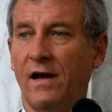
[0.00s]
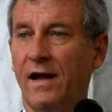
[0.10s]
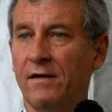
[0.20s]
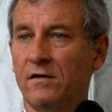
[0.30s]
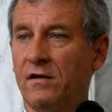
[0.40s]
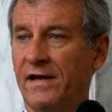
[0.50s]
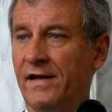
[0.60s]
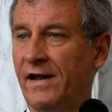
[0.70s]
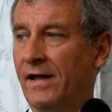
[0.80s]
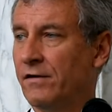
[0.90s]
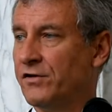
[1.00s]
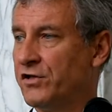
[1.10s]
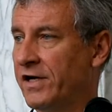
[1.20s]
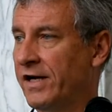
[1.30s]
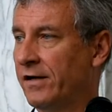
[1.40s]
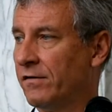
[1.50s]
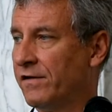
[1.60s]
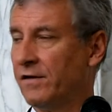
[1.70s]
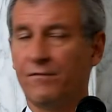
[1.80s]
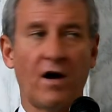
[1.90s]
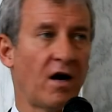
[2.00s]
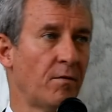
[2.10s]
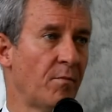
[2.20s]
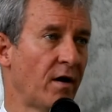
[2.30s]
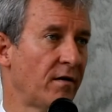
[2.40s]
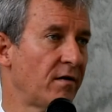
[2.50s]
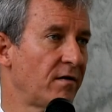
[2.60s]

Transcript: and clean energy or the environment.